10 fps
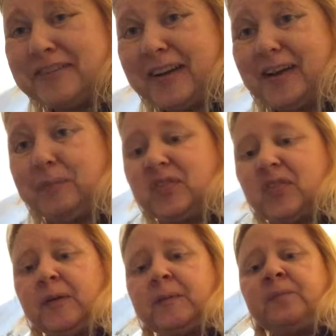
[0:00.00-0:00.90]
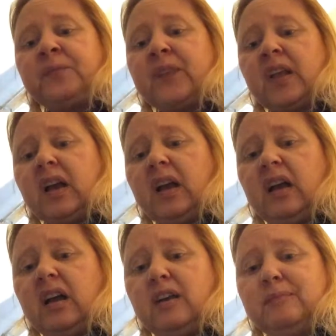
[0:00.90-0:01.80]
Okay, now
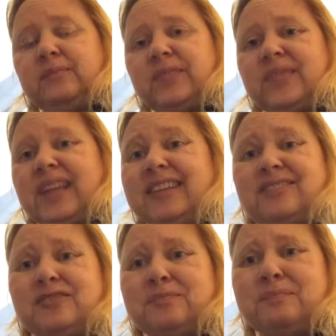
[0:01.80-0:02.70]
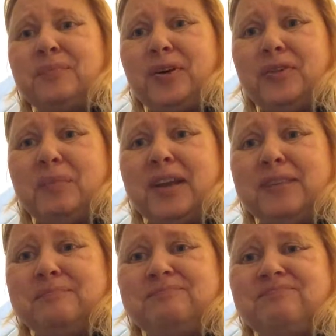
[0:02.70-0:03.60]
so now I've got my little
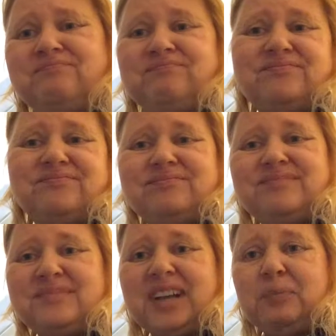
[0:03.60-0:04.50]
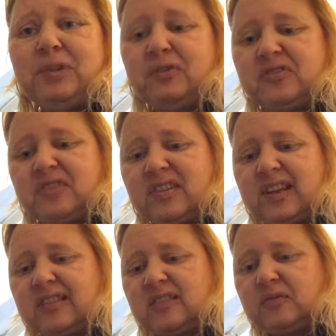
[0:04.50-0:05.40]
curtain effect.
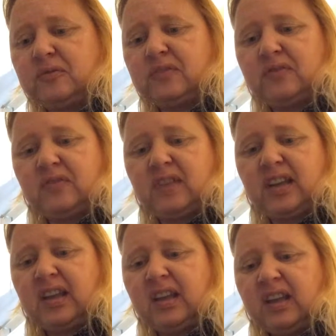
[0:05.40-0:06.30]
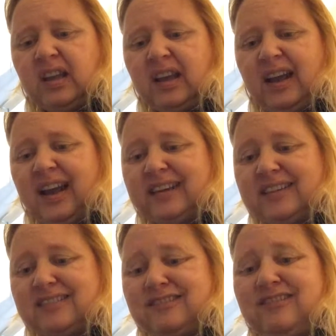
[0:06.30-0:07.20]
Now this side does not,
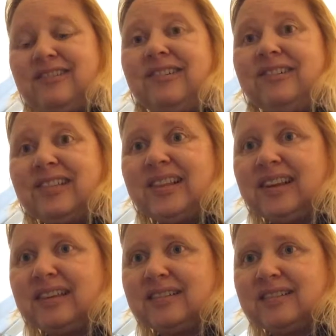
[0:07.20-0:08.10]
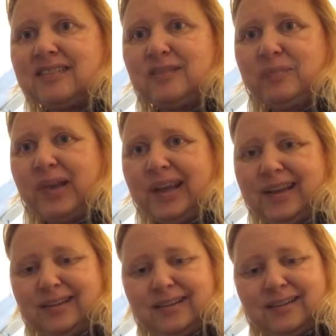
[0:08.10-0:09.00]
is raw, is a raw
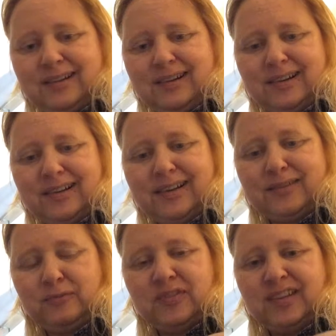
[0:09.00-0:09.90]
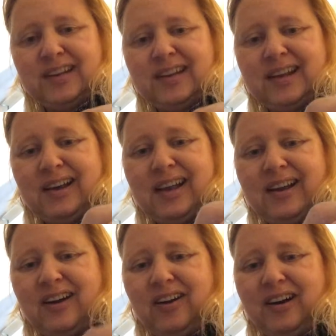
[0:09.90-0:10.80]
edge. Okay, it's
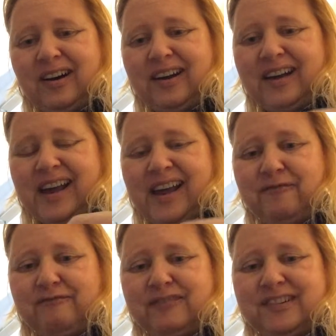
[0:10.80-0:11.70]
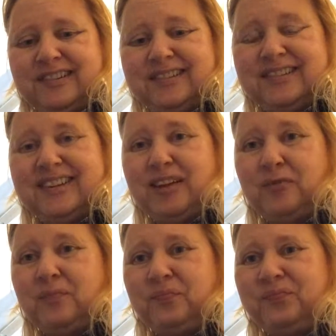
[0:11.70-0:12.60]
not hemmed, but that
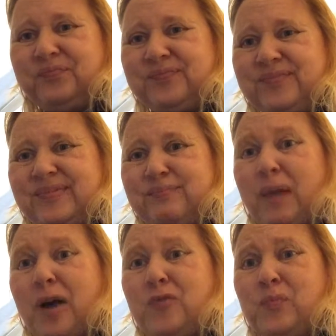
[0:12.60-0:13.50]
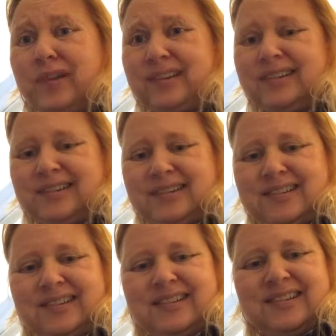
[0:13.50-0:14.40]
doesn't matter,
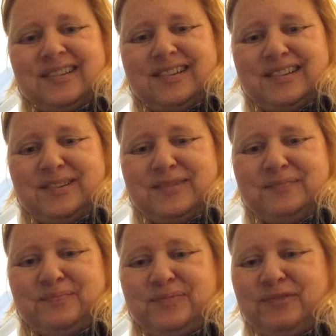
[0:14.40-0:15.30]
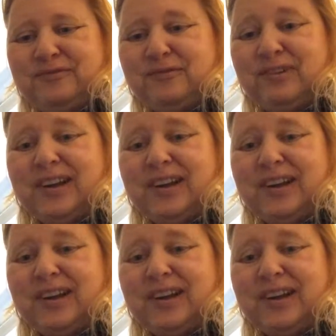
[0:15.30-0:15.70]
because look,